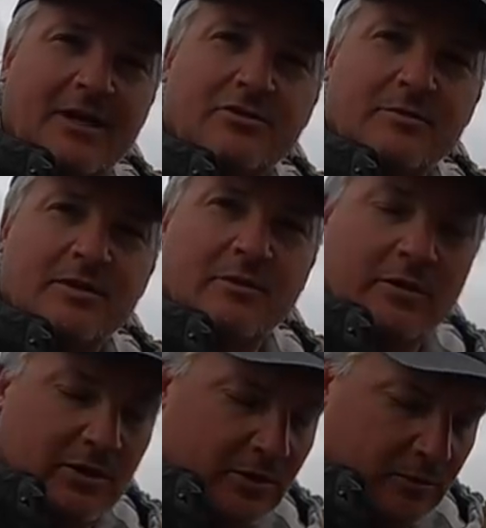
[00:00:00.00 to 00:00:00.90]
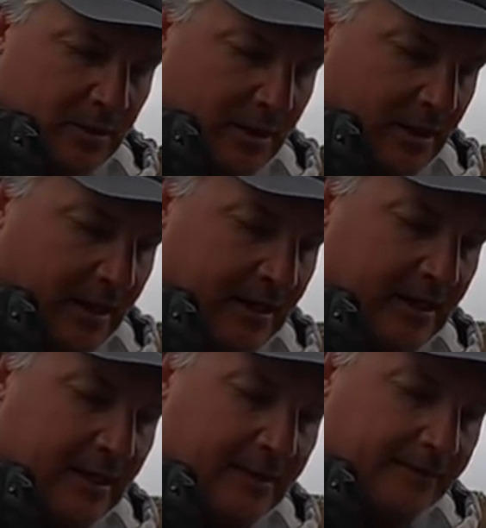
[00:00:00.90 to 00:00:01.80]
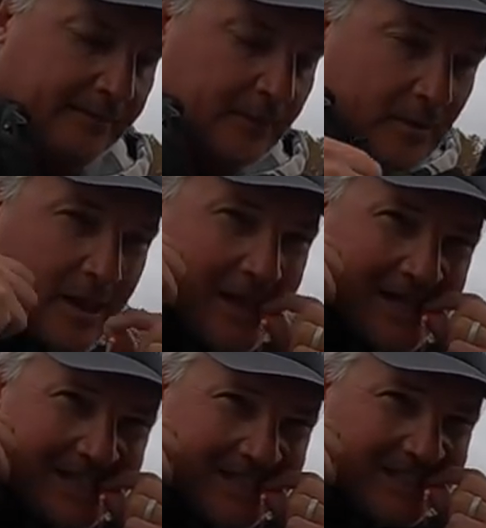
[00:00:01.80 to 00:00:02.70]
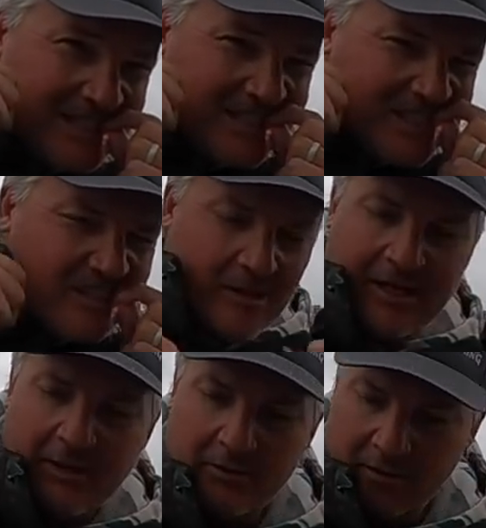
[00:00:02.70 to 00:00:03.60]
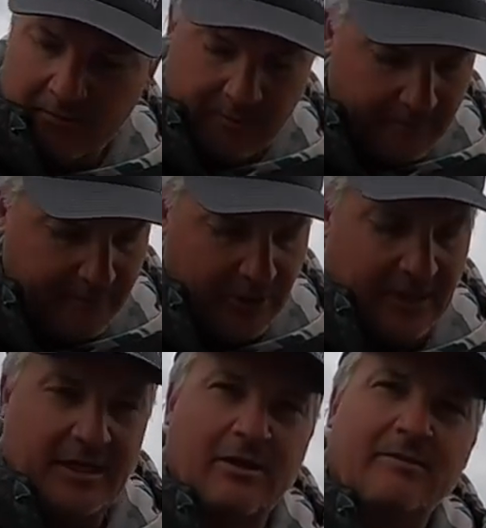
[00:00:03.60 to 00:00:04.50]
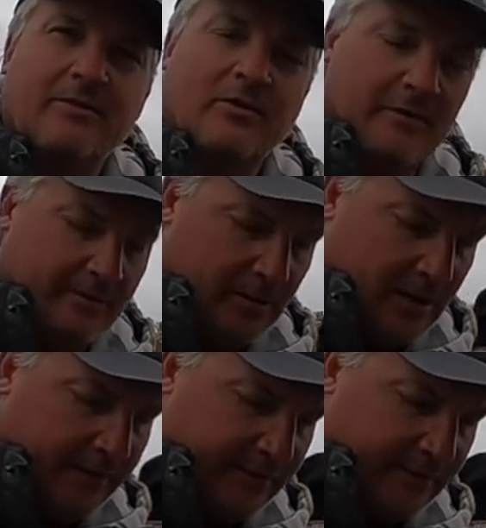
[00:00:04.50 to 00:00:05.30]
guide trips that we do. And uh, right now we're booking in November,